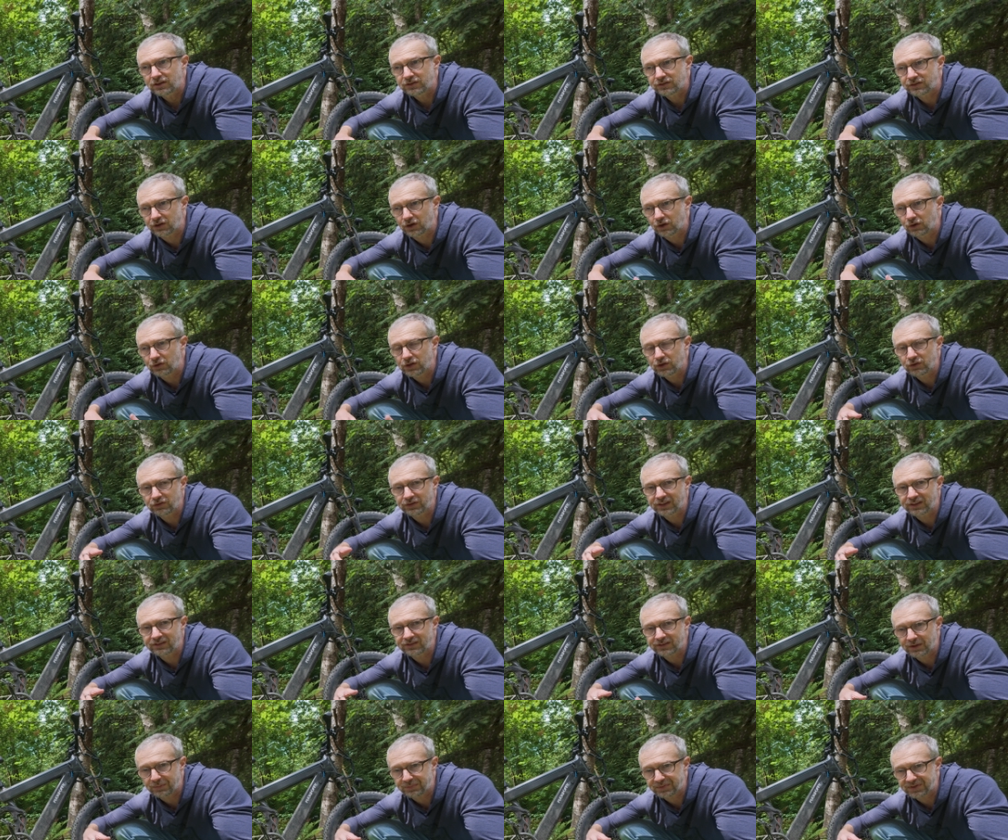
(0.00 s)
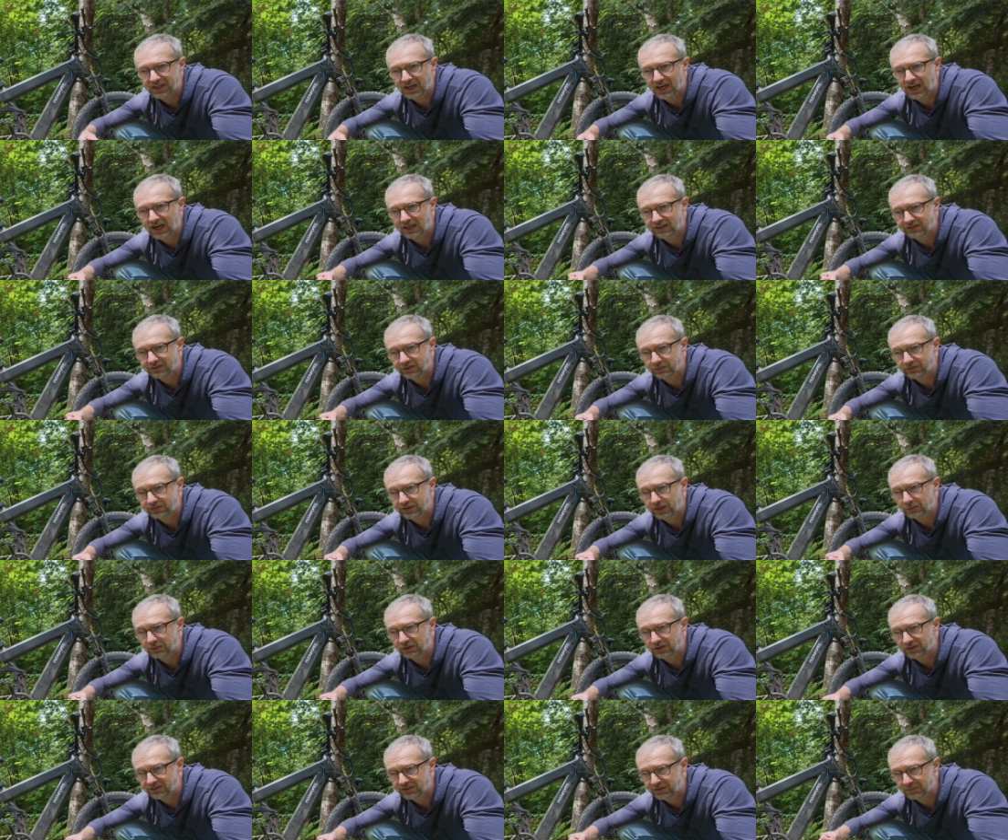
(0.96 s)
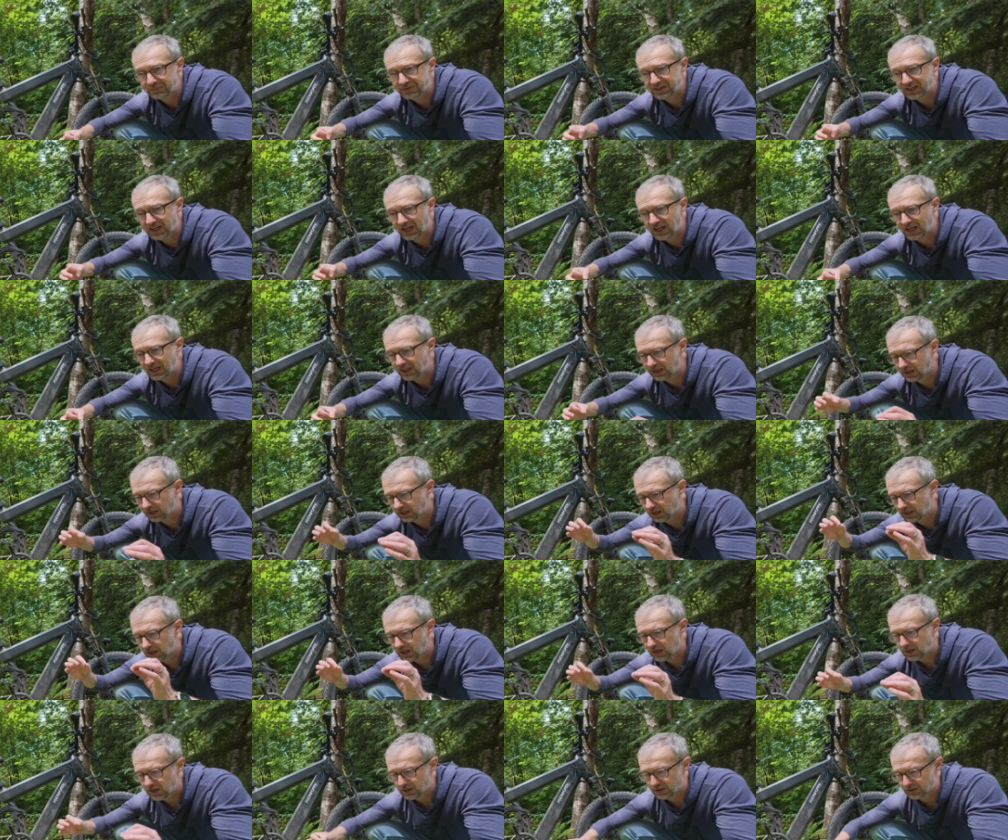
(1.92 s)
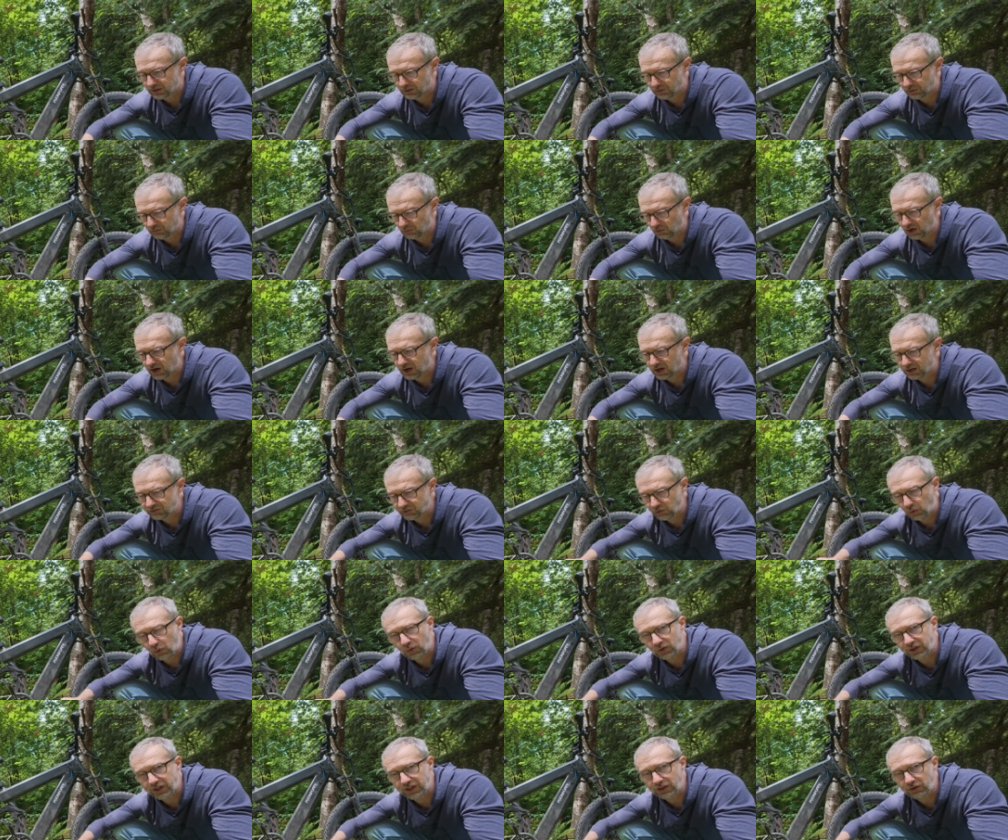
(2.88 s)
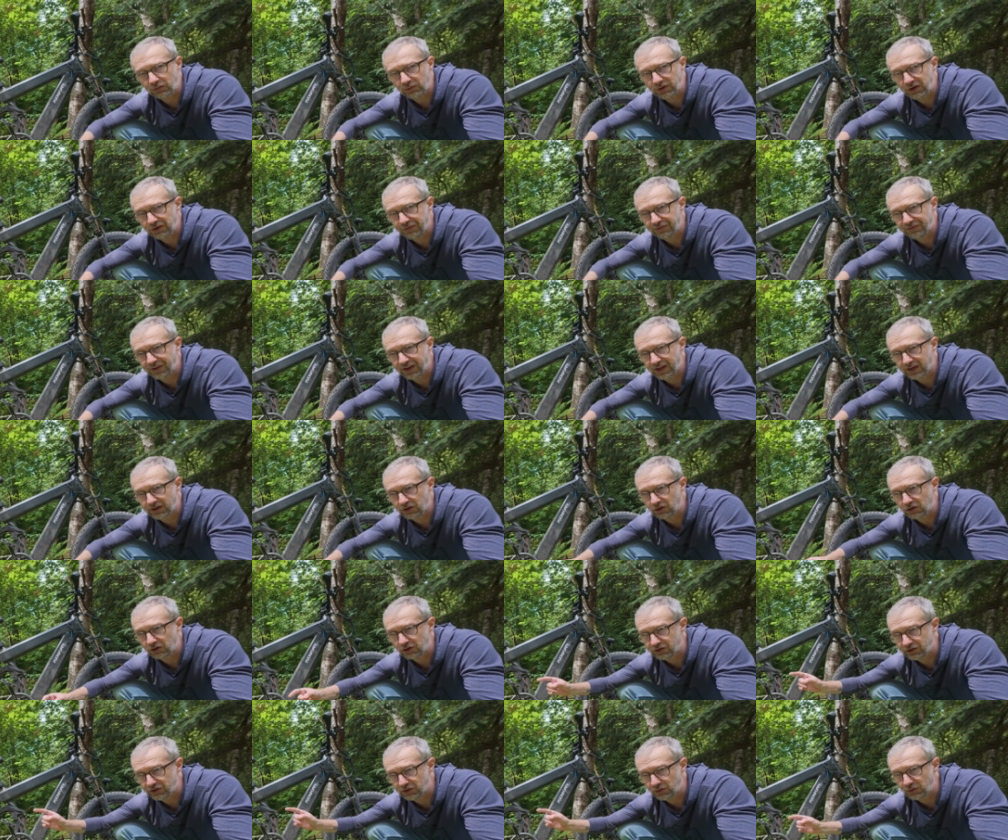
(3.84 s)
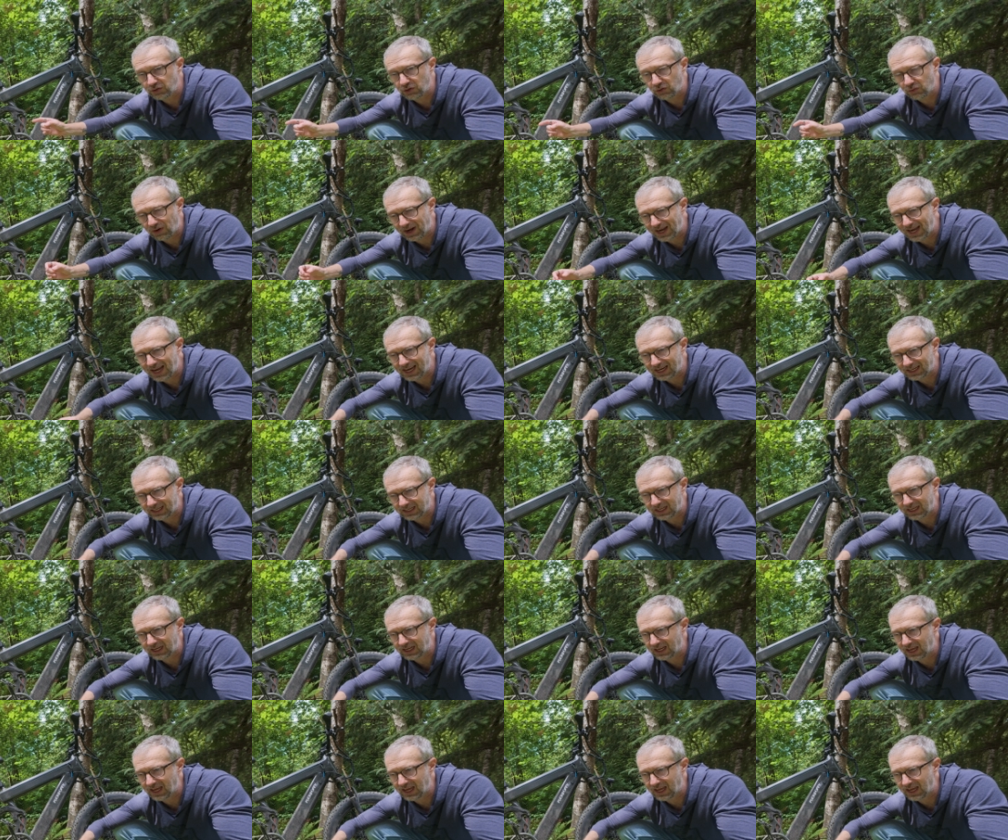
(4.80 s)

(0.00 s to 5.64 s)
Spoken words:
So using zip ties, I was able to zip tie the rods holding the rear fender to the rack,